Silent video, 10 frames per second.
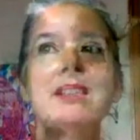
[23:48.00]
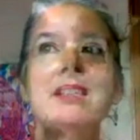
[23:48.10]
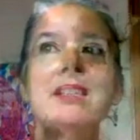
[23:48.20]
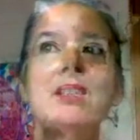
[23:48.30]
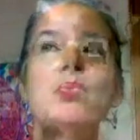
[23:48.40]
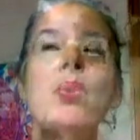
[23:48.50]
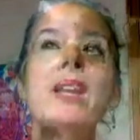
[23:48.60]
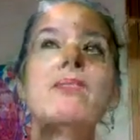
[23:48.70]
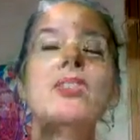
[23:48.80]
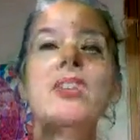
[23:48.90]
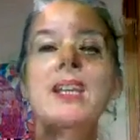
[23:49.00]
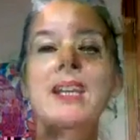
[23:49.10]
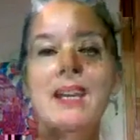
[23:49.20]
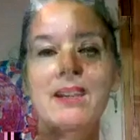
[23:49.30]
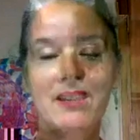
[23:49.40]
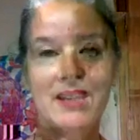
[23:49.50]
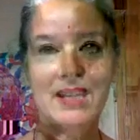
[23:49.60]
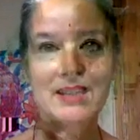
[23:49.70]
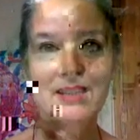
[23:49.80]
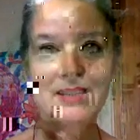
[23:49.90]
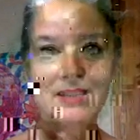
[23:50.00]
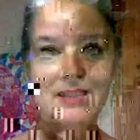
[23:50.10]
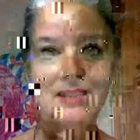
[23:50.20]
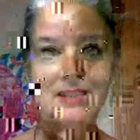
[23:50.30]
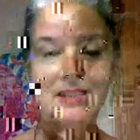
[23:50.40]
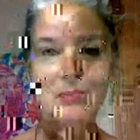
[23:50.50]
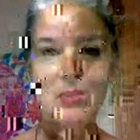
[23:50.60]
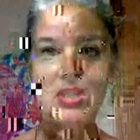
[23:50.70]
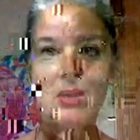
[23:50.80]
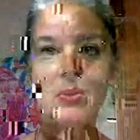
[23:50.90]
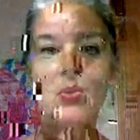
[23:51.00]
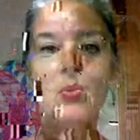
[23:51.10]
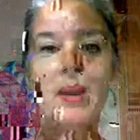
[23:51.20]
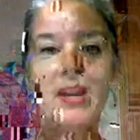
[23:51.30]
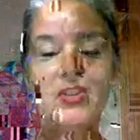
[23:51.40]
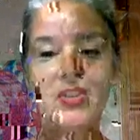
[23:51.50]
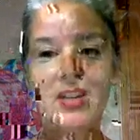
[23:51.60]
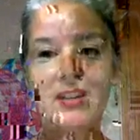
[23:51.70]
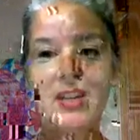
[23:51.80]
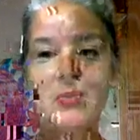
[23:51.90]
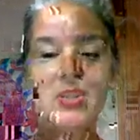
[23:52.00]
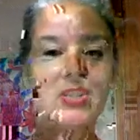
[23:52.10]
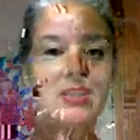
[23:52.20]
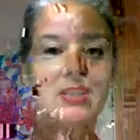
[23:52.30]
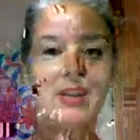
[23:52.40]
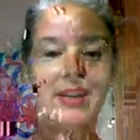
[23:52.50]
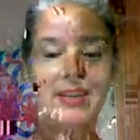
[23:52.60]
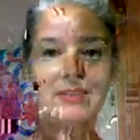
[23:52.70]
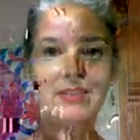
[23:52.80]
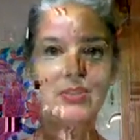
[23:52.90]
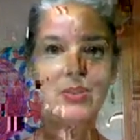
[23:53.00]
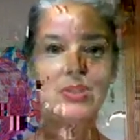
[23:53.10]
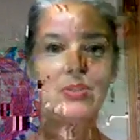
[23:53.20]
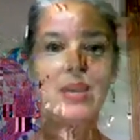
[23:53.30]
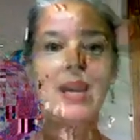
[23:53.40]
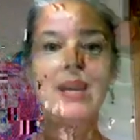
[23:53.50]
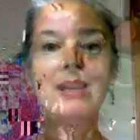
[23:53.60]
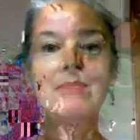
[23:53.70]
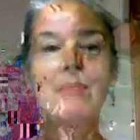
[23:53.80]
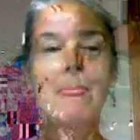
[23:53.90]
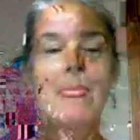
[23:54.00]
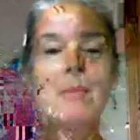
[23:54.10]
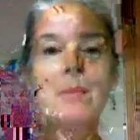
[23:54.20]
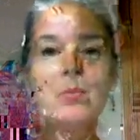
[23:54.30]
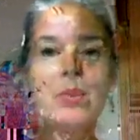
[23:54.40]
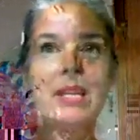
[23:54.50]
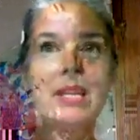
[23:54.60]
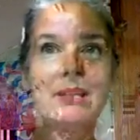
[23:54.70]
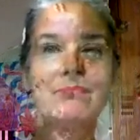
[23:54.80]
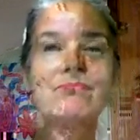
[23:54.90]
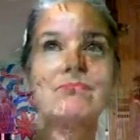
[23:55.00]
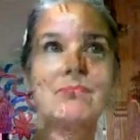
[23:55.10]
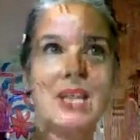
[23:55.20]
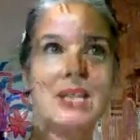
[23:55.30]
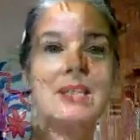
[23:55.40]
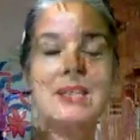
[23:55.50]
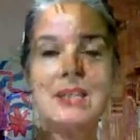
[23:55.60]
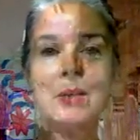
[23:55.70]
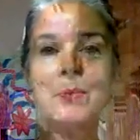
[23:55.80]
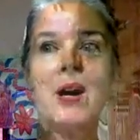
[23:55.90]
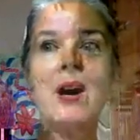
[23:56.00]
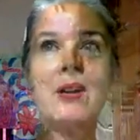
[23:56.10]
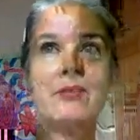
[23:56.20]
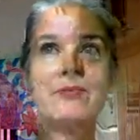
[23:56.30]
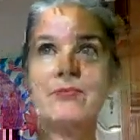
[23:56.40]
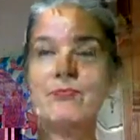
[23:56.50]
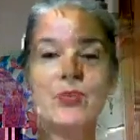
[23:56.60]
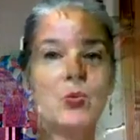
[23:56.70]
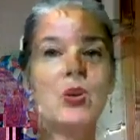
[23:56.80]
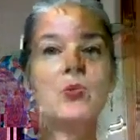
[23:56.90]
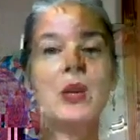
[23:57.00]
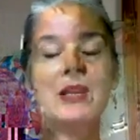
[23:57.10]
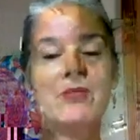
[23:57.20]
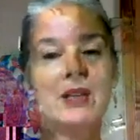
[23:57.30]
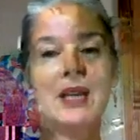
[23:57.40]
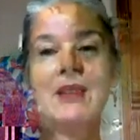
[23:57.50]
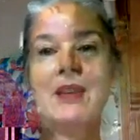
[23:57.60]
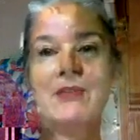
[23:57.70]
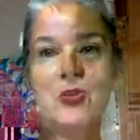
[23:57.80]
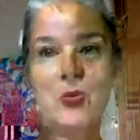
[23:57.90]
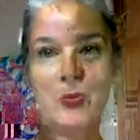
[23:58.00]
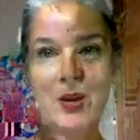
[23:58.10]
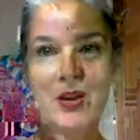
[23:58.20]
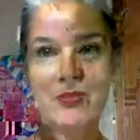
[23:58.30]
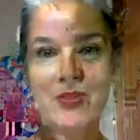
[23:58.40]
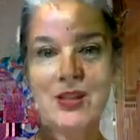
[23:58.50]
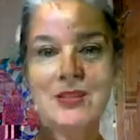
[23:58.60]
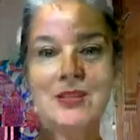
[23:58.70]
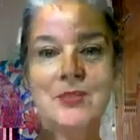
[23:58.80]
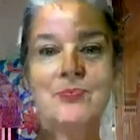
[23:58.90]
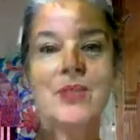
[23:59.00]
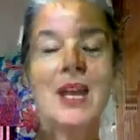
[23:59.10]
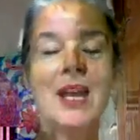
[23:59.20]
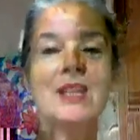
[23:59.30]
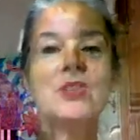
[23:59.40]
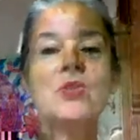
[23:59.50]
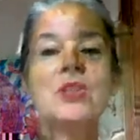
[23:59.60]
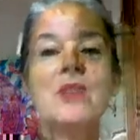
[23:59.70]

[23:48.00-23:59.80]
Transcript: This way of looking at things, which I would call patriarchy, which is dying, so it's okay, but it is still a part of the world we live in, and therefore a part of us, has also